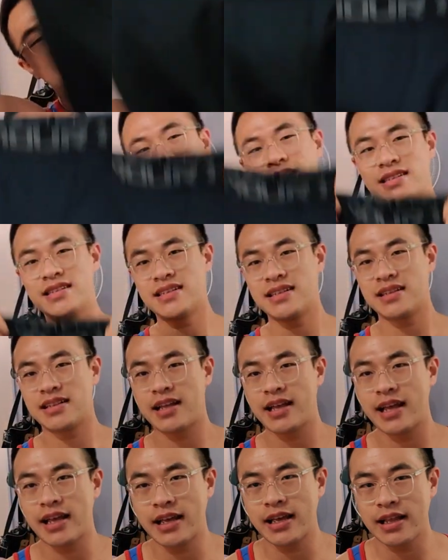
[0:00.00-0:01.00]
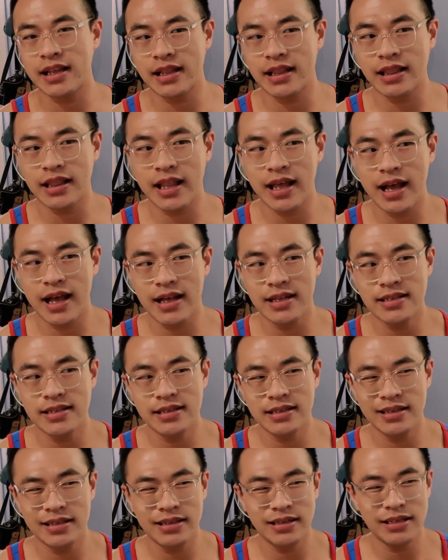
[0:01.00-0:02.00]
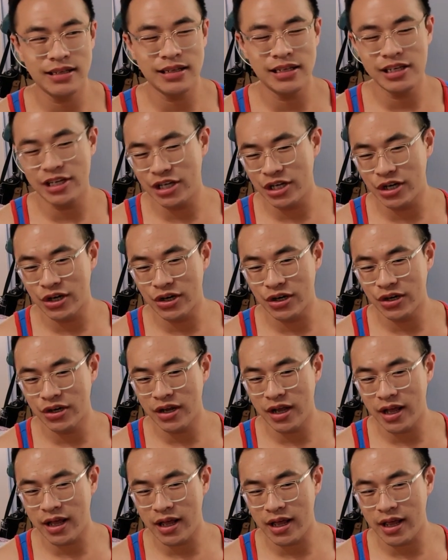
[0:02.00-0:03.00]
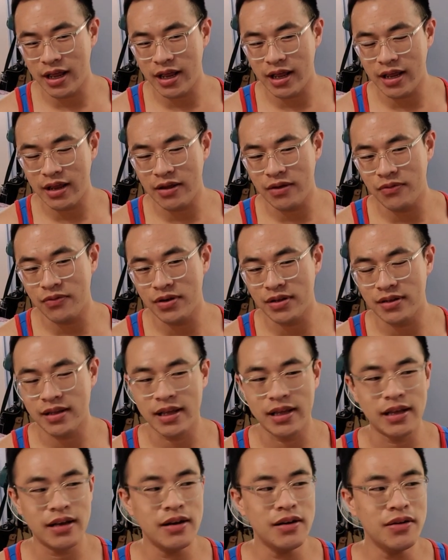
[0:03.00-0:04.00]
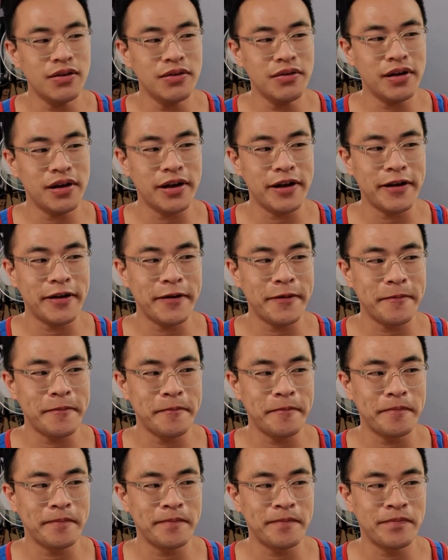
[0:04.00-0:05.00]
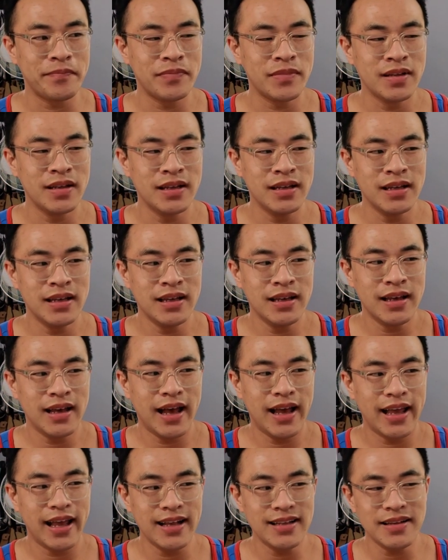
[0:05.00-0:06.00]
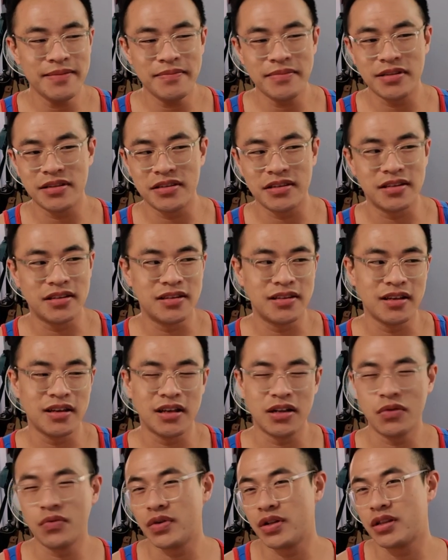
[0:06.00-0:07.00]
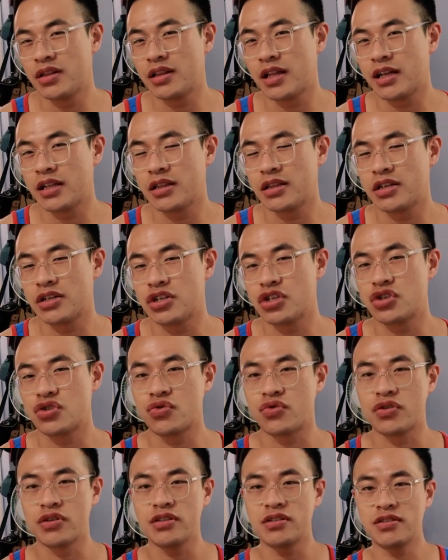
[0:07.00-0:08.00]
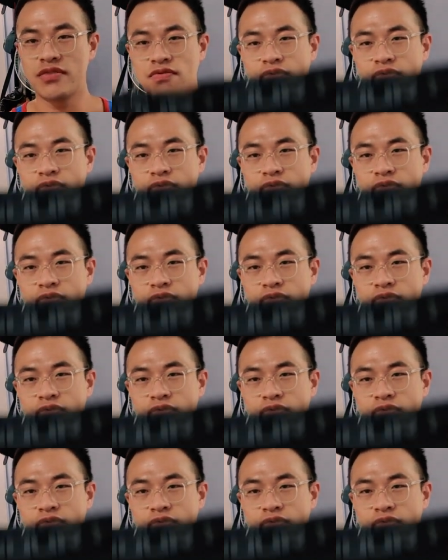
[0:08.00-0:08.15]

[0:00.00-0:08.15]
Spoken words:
since last year, I was like, oh, I guess I'm done with the shorts